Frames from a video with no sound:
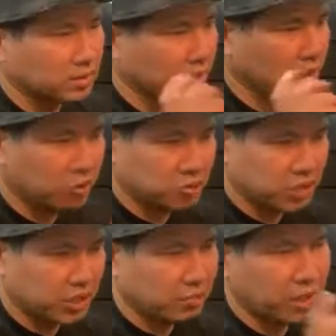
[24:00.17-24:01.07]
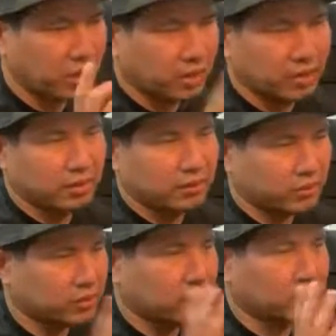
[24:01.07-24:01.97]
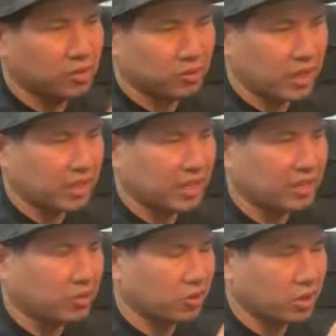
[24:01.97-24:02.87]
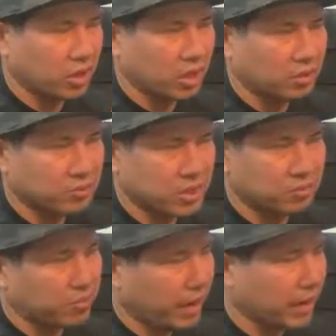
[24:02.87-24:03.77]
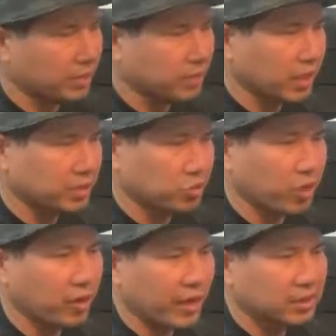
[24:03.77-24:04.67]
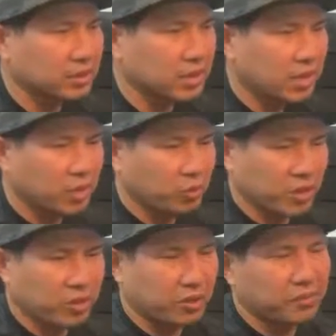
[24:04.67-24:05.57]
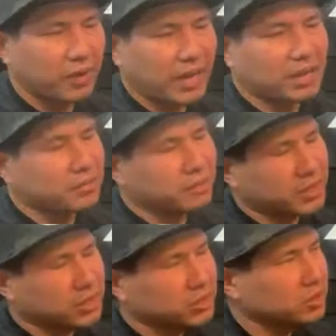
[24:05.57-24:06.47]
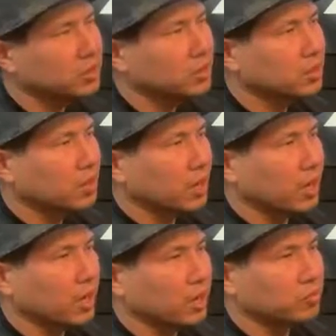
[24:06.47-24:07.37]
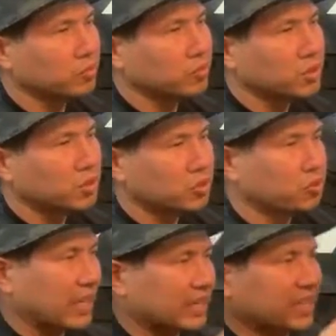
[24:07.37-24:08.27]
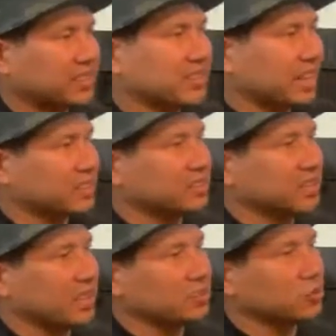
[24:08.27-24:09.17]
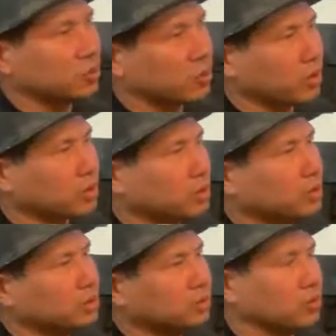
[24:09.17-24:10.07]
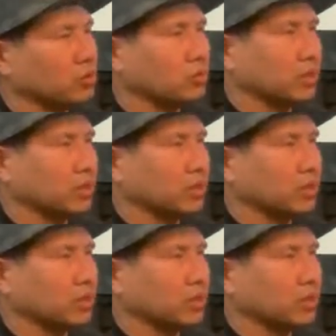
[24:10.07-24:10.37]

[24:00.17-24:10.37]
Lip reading: whole jigging part of, you know, not getting your tip wrapped, as well as when you're fighting a fish, you don't get that side-to-side torque, so